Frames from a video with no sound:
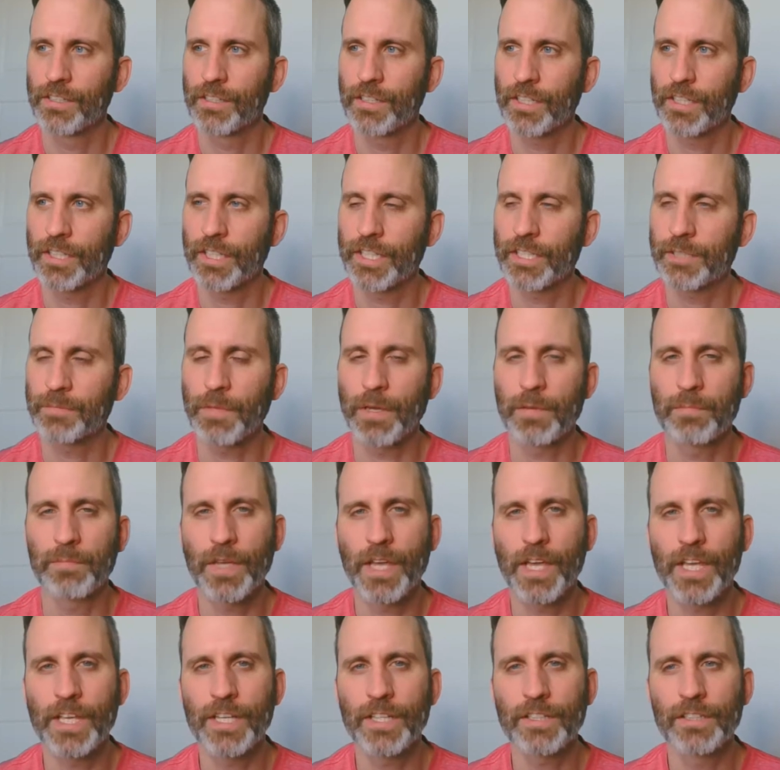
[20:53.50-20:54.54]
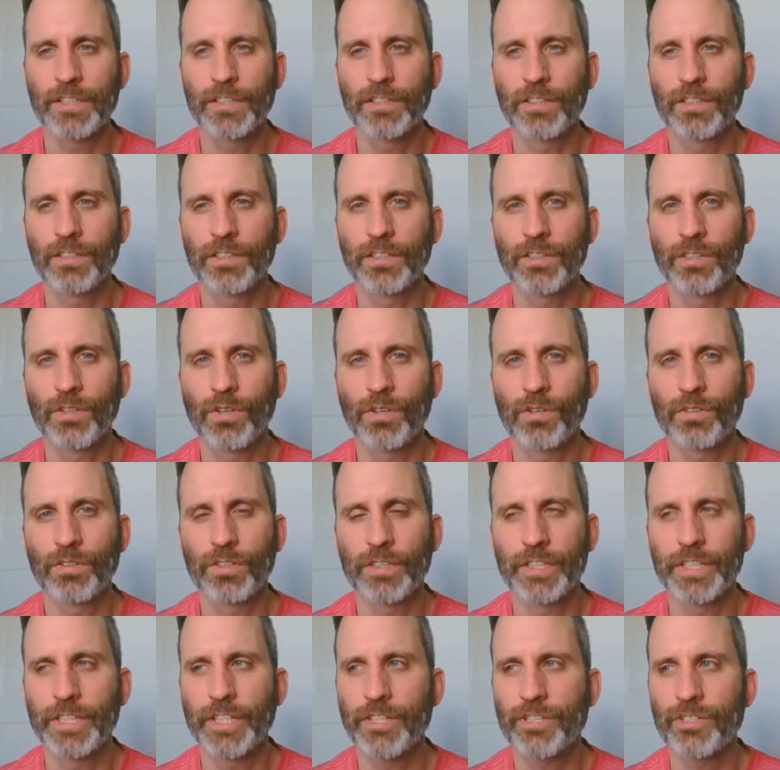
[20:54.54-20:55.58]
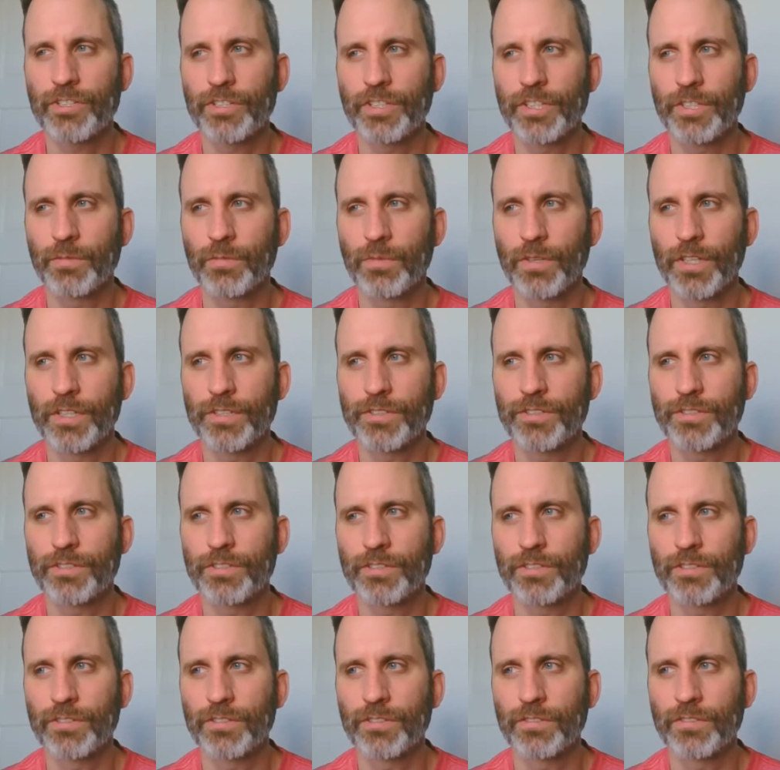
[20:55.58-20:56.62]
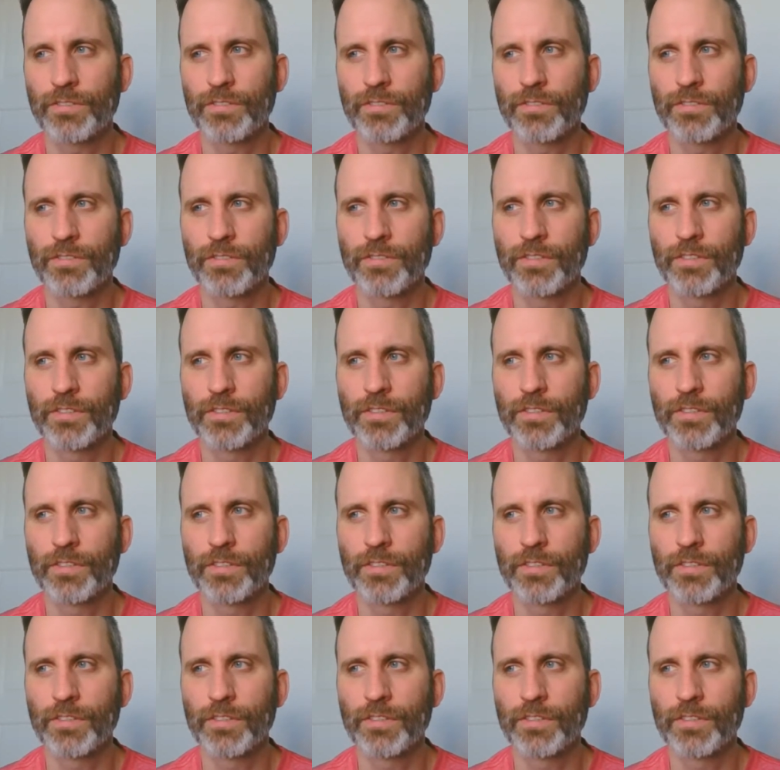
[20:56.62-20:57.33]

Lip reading: I guess my main goal initially was to